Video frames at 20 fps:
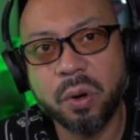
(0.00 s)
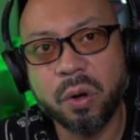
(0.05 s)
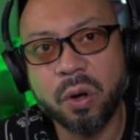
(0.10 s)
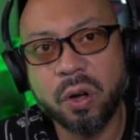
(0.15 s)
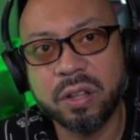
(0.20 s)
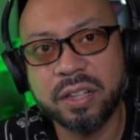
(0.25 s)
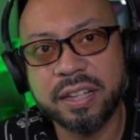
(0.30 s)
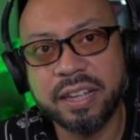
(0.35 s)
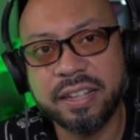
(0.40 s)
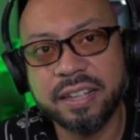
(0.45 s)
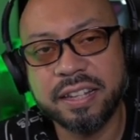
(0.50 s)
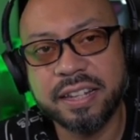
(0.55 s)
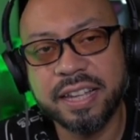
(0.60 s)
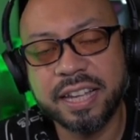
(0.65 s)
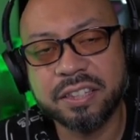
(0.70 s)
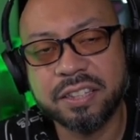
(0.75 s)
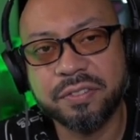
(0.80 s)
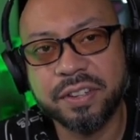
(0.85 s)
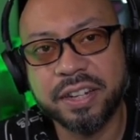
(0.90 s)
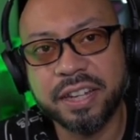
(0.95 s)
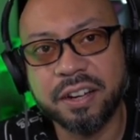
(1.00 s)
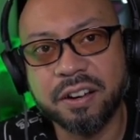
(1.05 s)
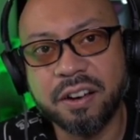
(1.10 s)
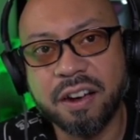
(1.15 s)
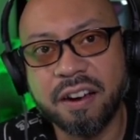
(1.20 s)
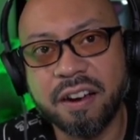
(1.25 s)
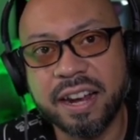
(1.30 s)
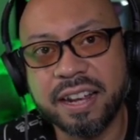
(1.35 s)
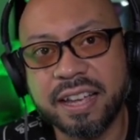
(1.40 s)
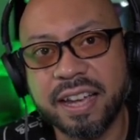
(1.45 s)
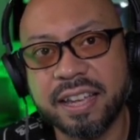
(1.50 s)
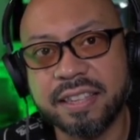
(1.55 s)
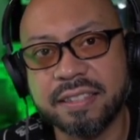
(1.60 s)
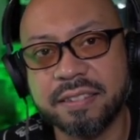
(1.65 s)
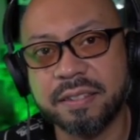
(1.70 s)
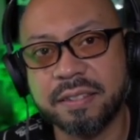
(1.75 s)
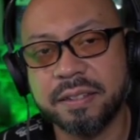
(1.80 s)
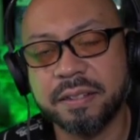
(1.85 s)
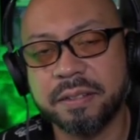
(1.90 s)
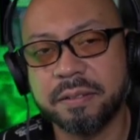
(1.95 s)
you all in the next video. All right,
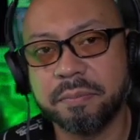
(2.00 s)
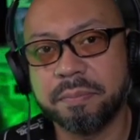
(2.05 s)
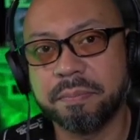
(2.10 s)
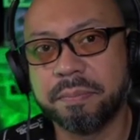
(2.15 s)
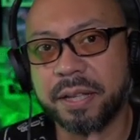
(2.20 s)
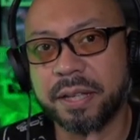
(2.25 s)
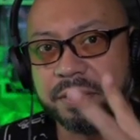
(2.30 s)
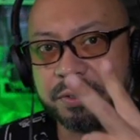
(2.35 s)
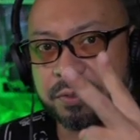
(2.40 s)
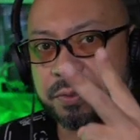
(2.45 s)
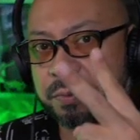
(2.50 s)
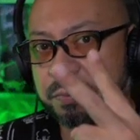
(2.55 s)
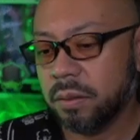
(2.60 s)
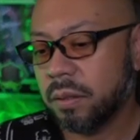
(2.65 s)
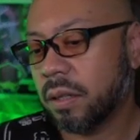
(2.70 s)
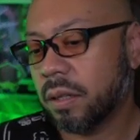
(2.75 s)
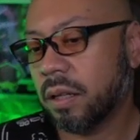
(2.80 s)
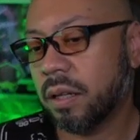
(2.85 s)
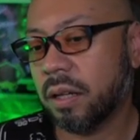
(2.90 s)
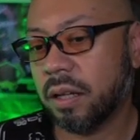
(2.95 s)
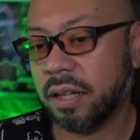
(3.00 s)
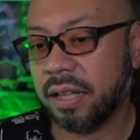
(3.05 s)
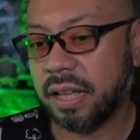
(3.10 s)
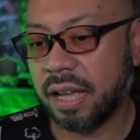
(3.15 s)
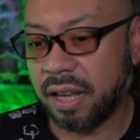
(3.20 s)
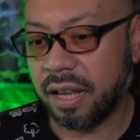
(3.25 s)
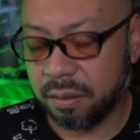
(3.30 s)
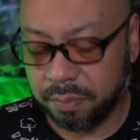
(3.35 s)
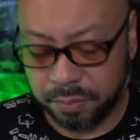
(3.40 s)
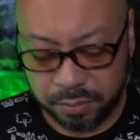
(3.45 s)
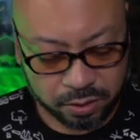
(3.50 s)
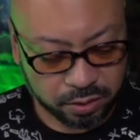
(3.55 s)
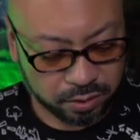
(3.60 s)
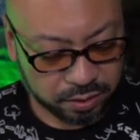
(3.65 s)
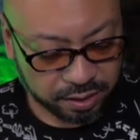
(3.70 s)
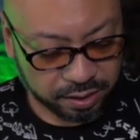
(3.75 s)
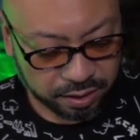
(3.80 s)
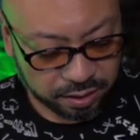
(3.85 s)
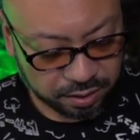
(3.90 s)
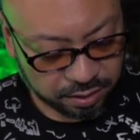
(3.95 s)
guys. Peace. Whew, I got up
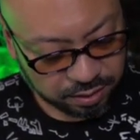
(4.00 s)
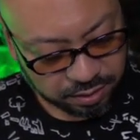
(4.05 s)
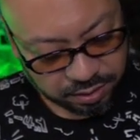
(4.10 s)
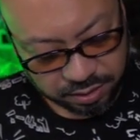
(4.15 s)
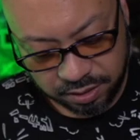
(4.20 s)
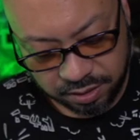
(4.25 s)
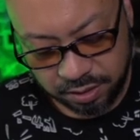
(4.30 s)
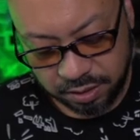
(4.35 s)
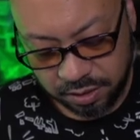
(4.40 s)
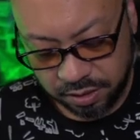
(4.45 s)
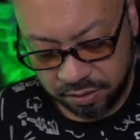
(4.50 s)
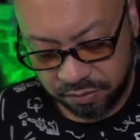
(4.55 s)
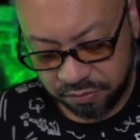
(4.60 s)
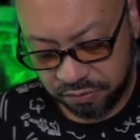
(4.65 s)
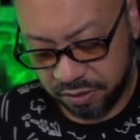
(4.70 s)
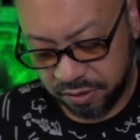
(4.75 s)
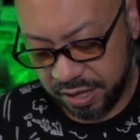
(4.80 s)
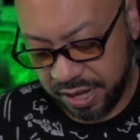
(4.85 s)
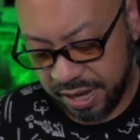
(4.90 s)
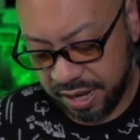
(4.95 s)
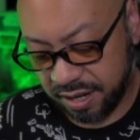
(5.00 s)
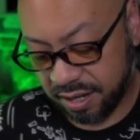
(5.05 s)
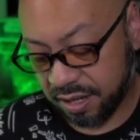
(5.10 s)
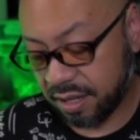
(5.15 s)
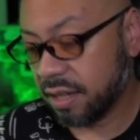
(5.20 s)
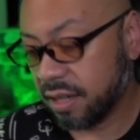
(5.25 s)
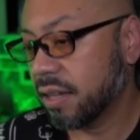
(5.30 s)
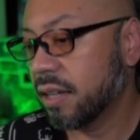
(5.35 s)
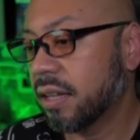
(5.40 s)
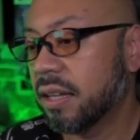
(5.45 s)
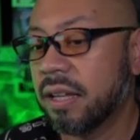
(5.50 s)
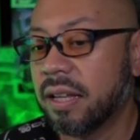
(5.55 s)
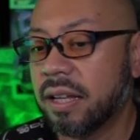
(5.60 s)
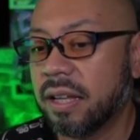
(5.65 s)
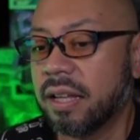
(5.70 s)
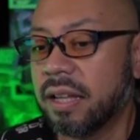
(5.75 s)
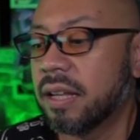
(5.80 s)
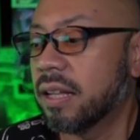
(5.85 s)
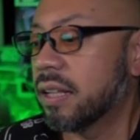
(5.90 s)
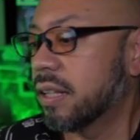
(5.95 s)
early for that.
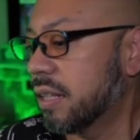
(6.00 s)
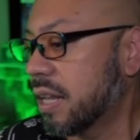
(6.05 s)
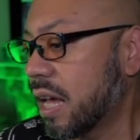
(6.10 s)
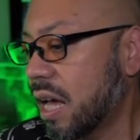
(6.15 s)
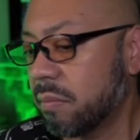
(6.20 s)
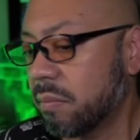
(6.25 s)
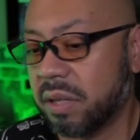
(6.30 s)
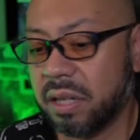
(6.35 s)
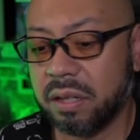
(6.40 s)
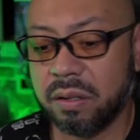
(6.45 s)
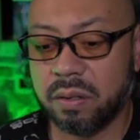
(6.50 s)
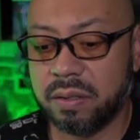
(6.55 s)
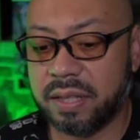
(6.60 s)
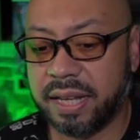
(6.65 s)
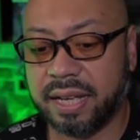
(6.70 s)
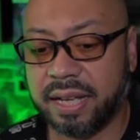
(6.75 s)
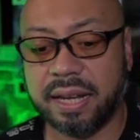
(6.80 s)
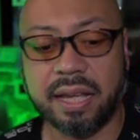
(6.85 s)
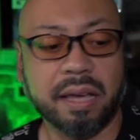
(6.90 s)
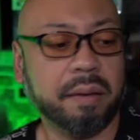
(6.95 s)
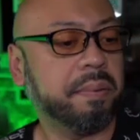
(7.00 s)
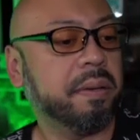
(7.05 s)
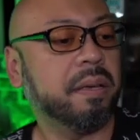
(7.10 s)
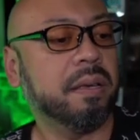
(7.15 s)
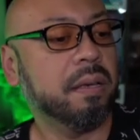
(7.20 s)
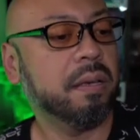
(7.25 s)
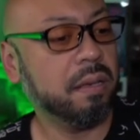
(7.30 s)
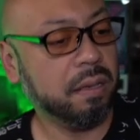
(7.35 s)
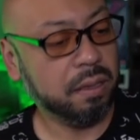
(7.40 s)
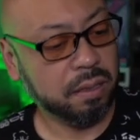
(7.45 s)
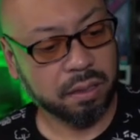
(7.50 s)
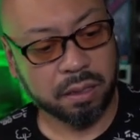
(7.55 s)
Now I'm going to go take a nap.